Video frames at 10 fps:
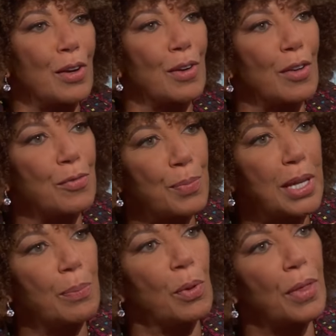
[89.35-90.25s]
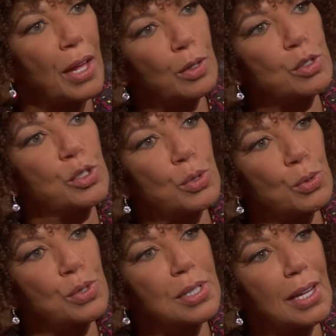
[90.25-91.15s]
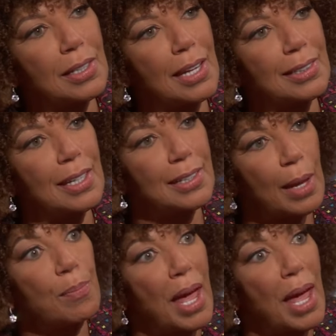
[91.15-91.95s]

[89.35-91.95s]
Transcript: of, of people that are Jews that, that, that